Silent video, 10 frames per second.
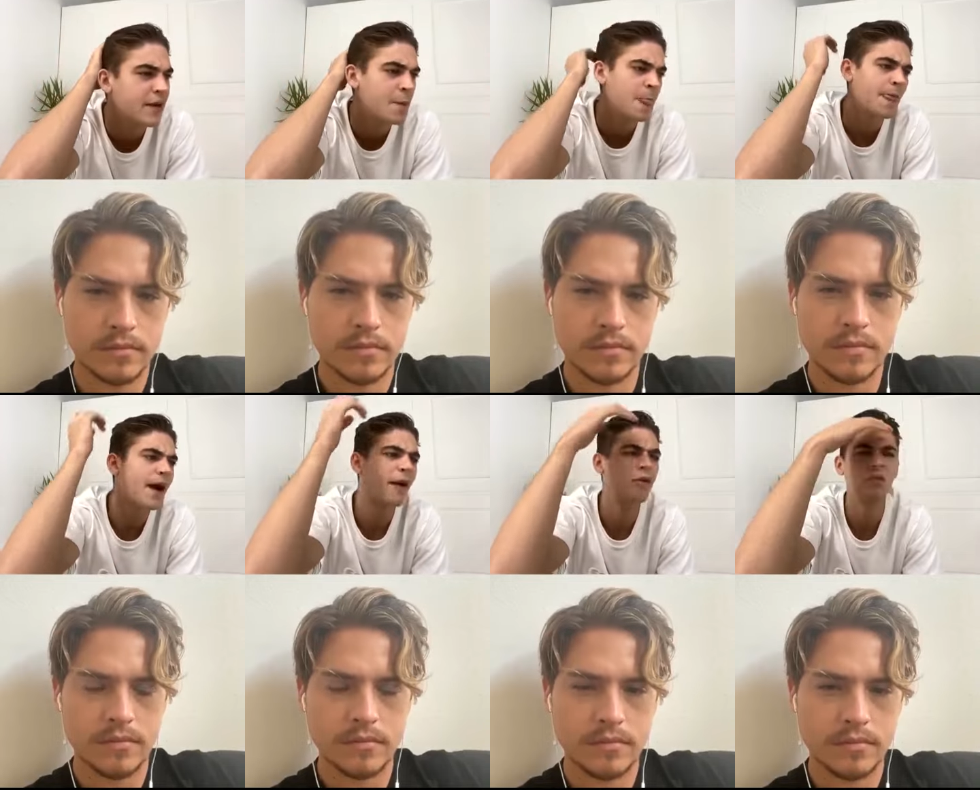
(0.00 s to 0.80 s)
Speaker 1: I
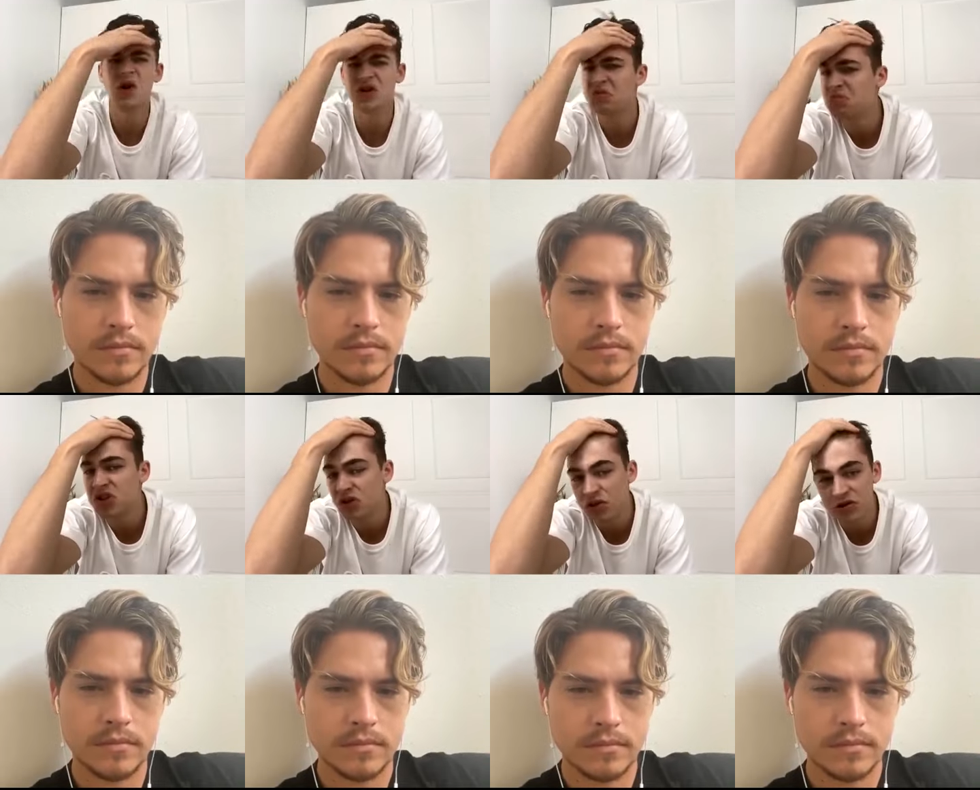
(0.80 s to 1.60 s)
wasn't
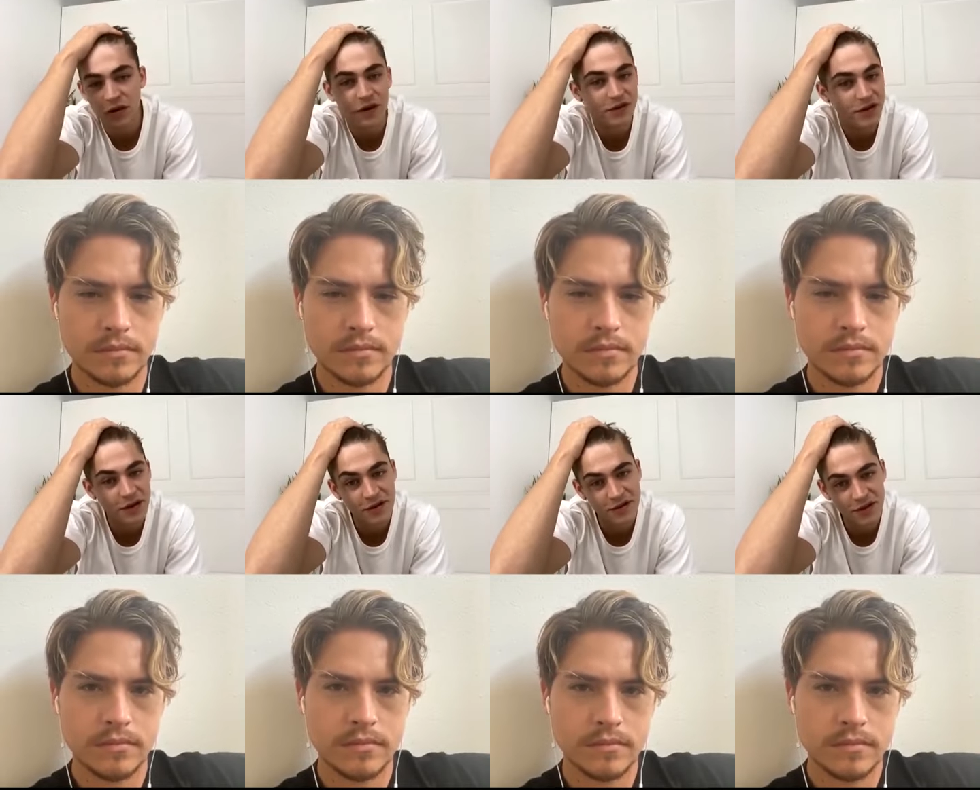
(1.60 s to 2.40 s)
too drawn to,
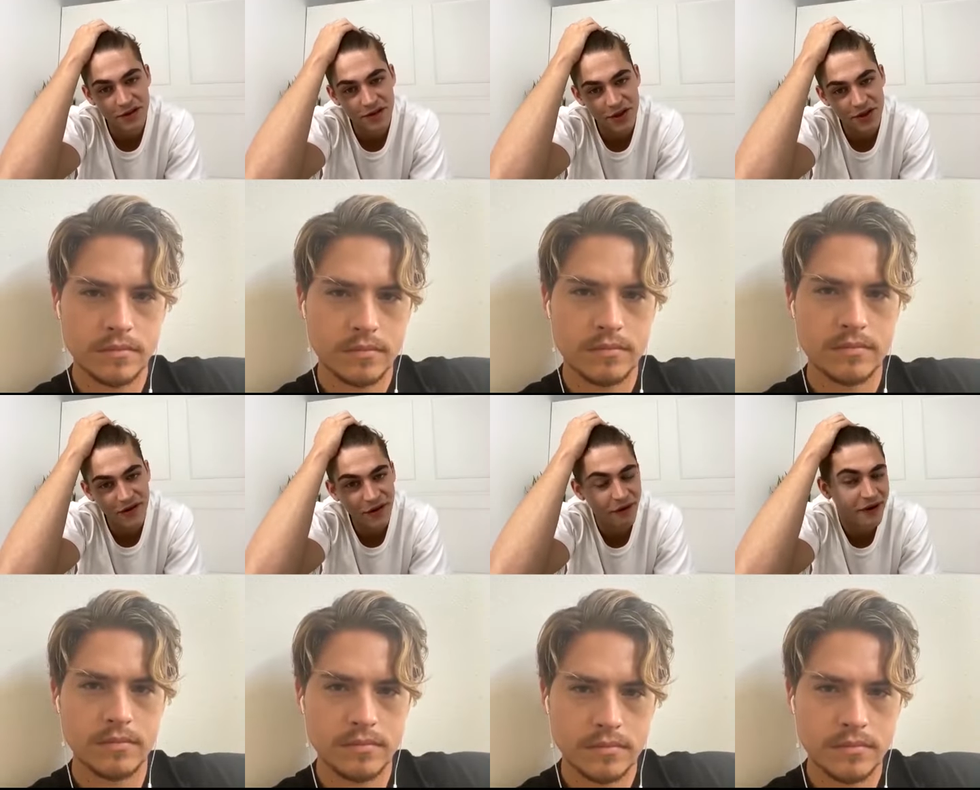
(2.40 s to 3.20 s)
to, to Trevor
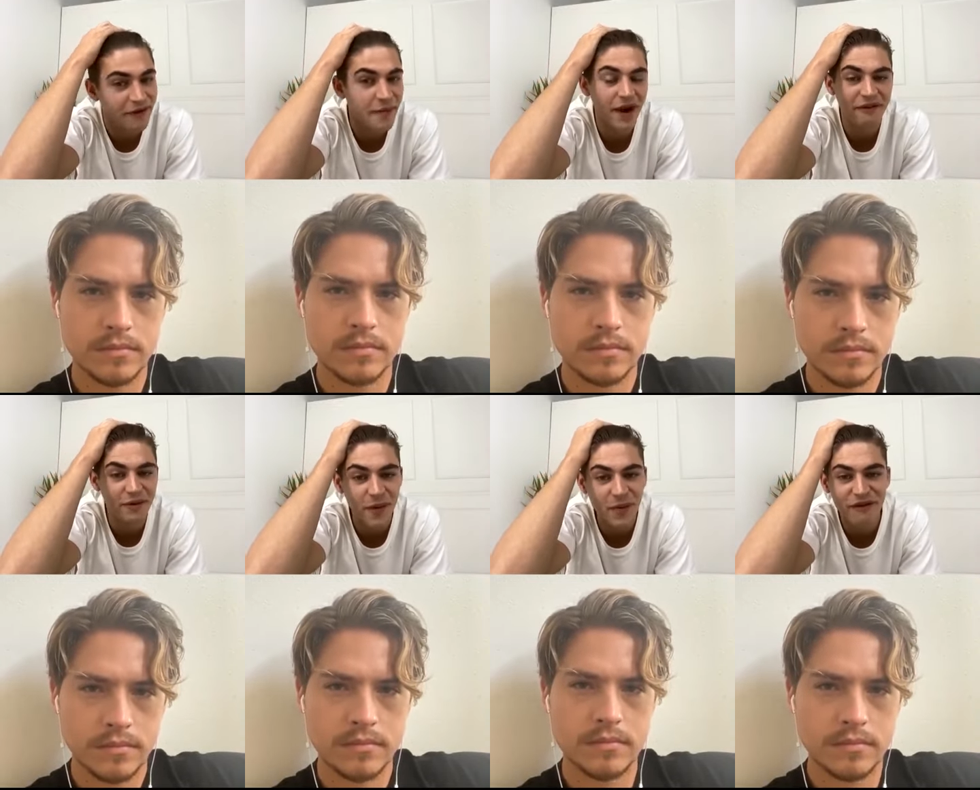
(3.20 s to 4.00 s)
or anything. But I think when
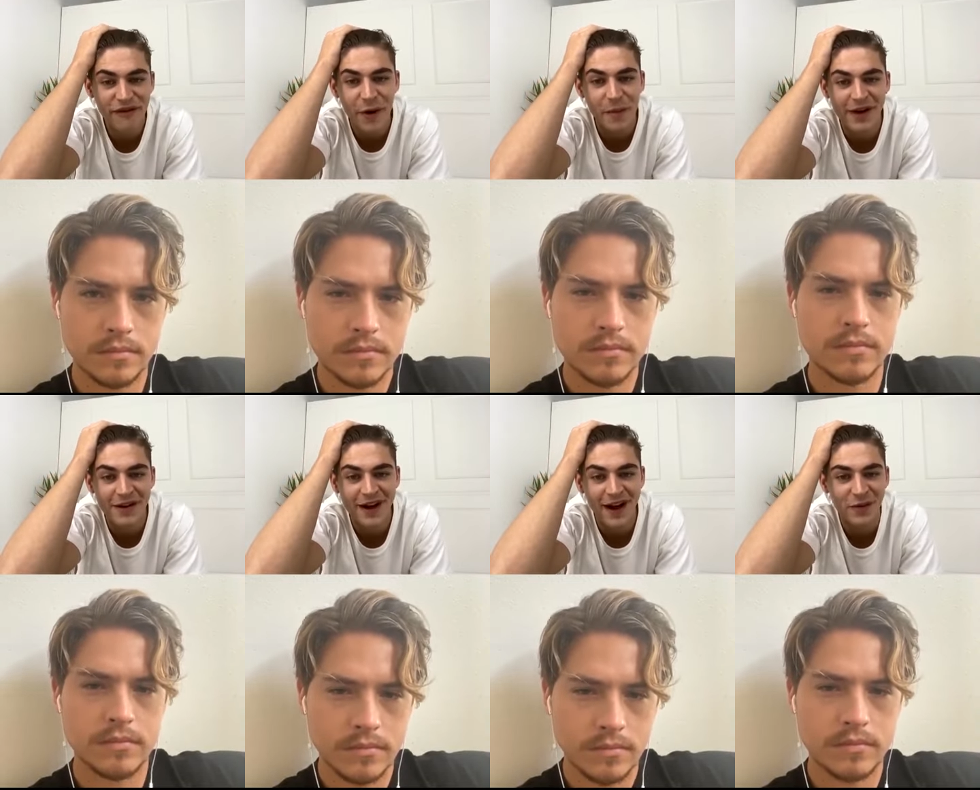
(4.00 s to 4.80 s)
we're filming,
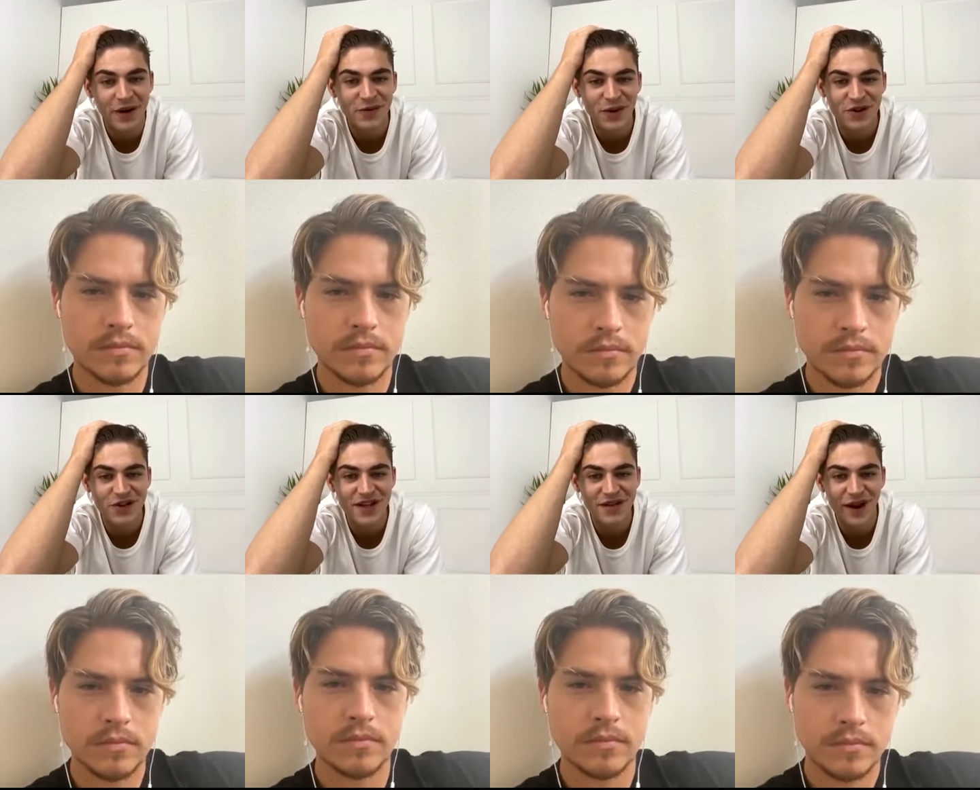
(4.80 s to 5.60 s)
like when, when you see the
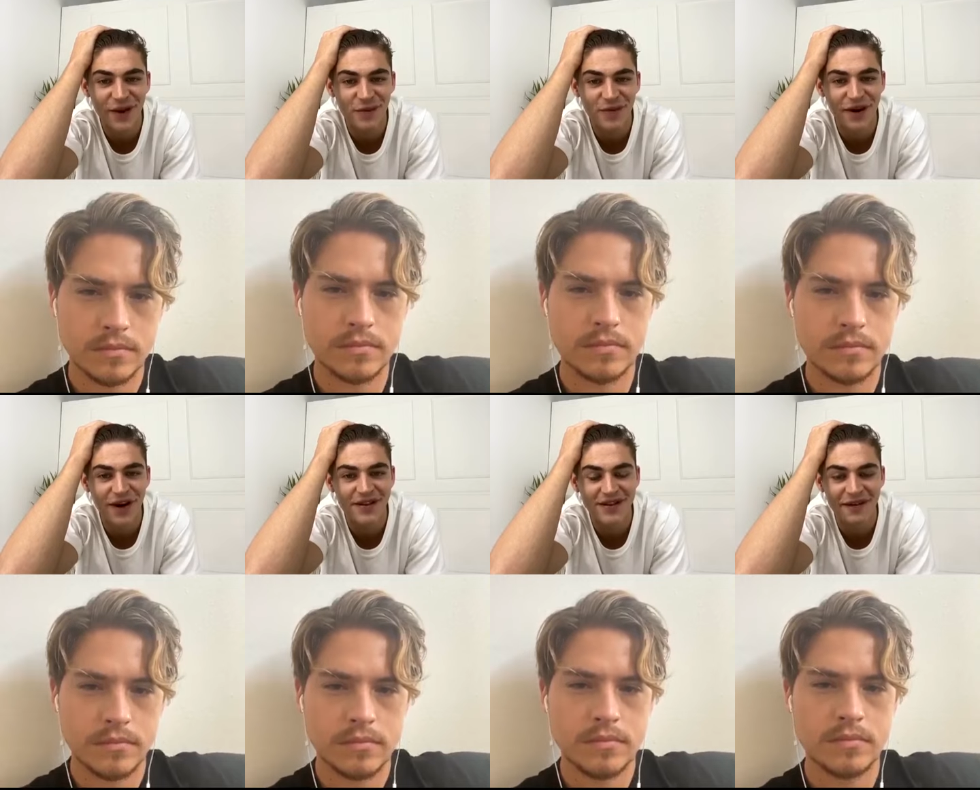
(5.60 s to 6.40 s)
final product,
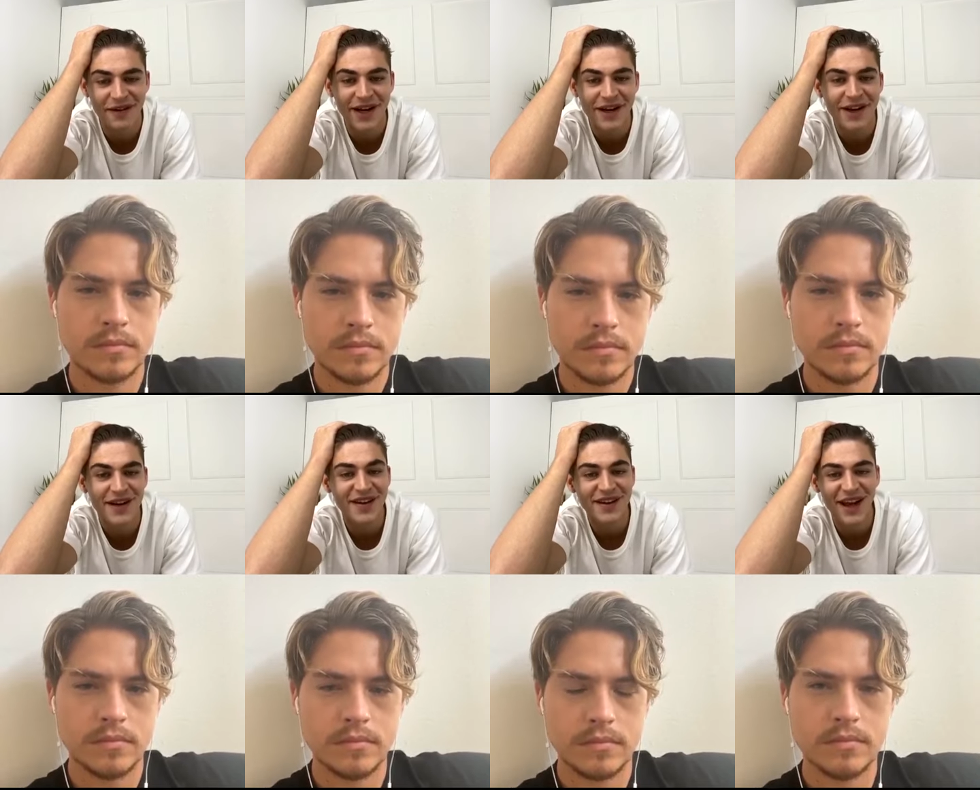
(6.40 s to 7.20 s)
I think
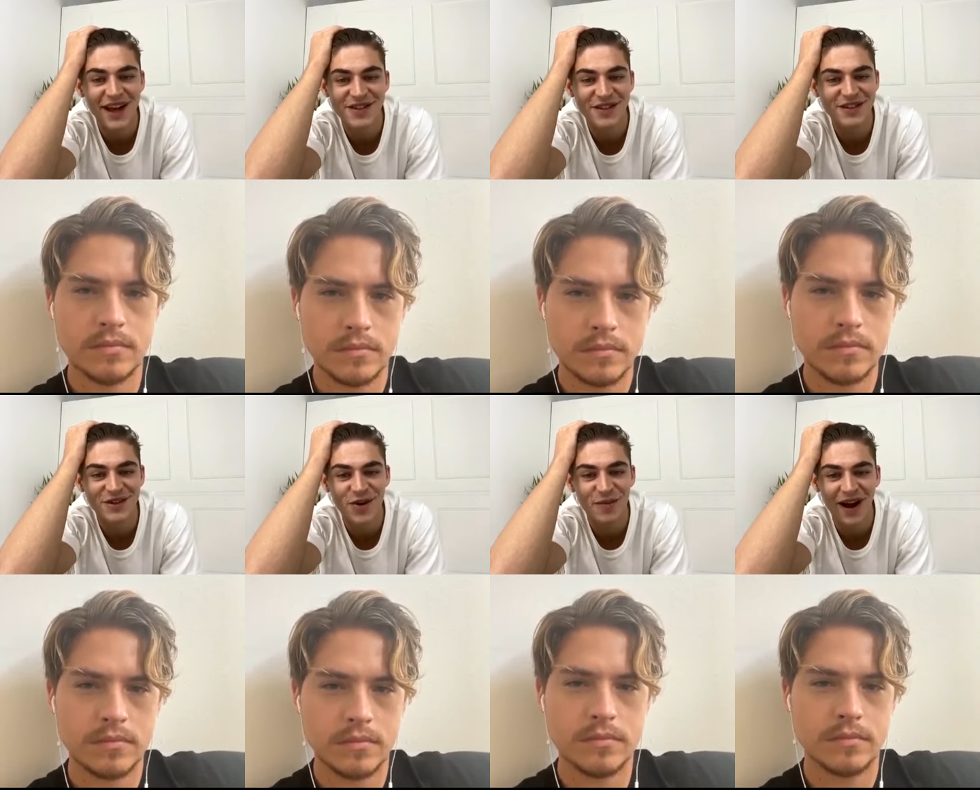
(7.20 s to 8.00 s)
there is so
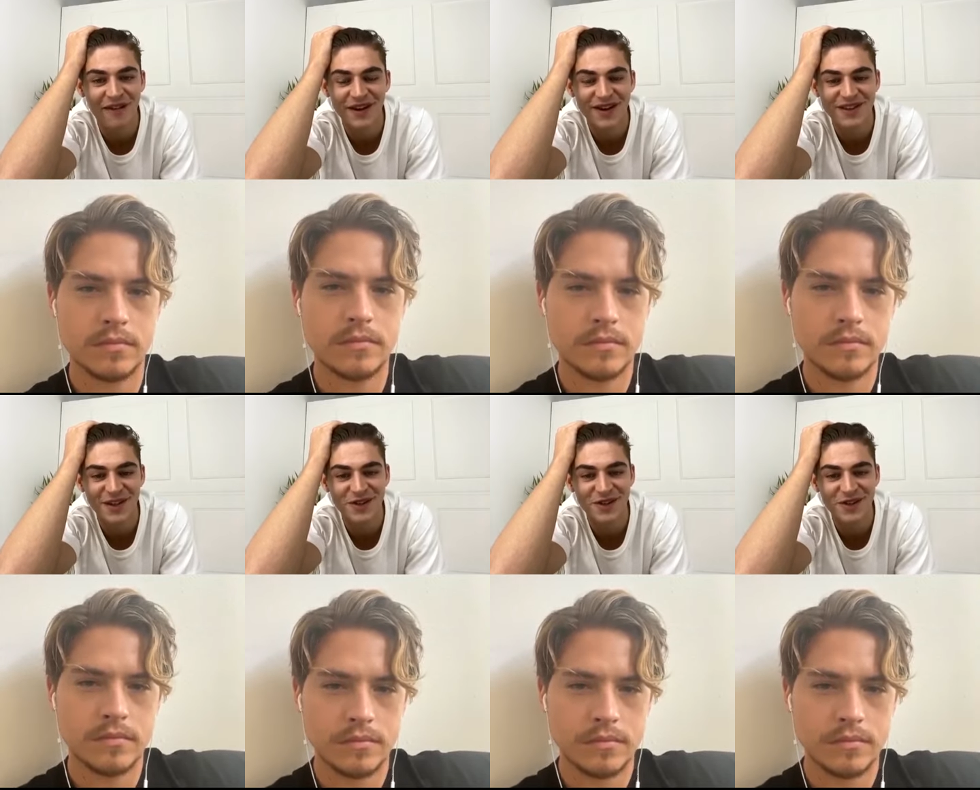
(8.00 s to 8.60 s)
I think he's such a great